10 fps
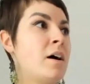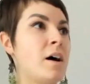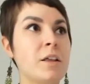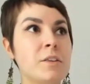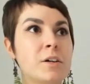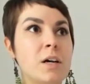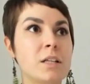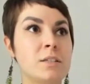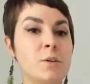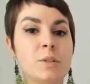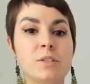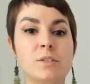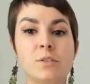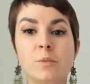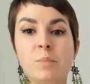Other
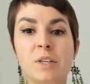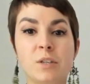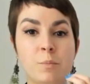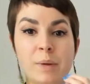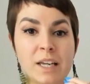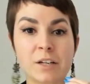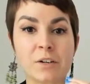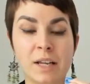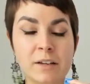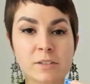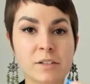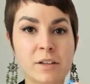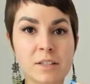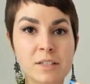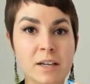consequences could be you bite your nails all
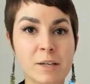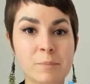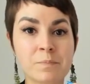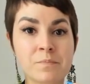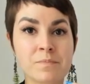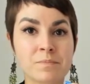the time.